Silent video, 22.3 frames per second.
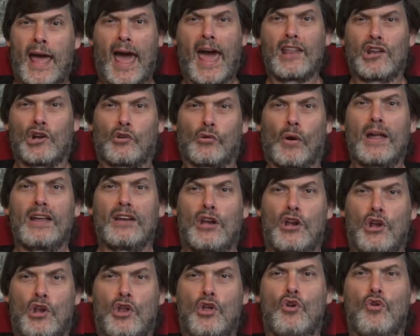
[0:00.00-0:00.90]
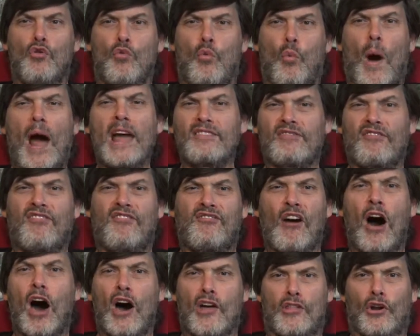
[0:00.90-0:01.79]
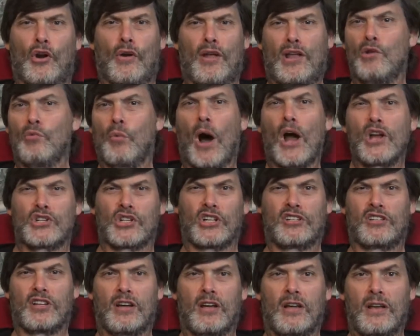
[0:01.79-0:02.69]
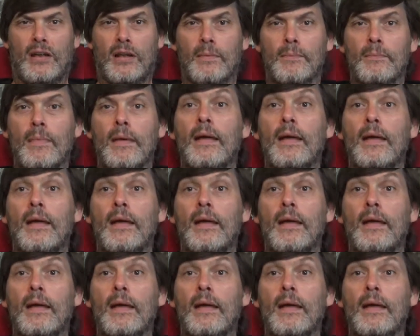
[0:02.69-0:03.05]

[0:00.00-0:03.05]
had a great new white father in Washington.